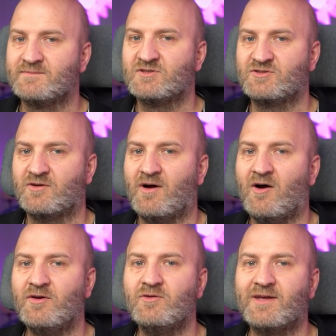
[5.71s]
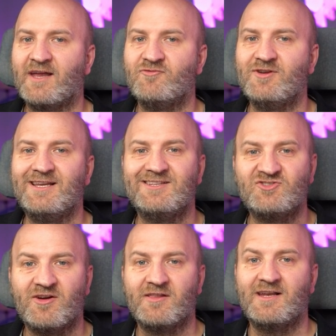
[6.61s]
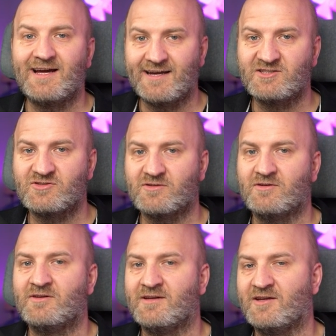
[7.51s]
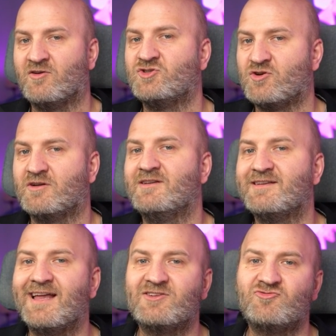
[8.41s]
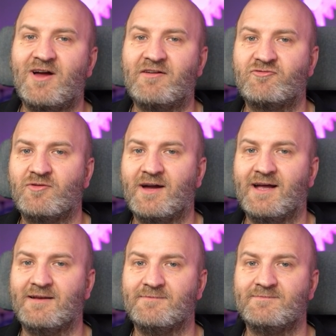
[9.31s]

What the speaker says: So how you can really turn the lights on in hot chocolate and GraphQL.